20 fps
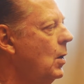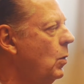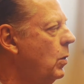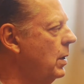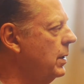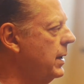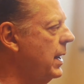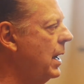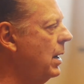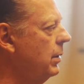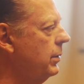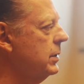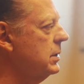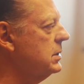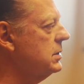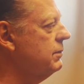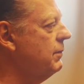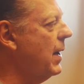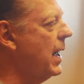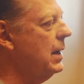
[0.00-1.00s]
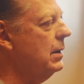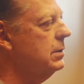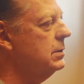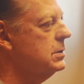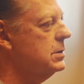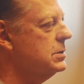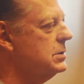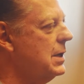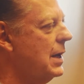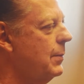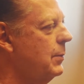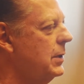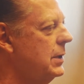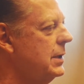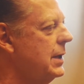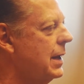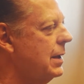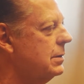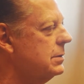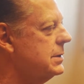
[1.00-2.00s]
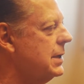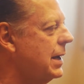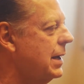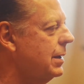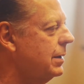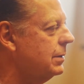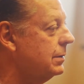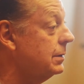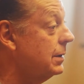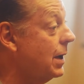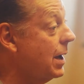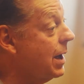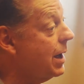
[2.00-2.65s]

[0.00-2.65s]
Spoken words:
well, now this violence is coming downtown.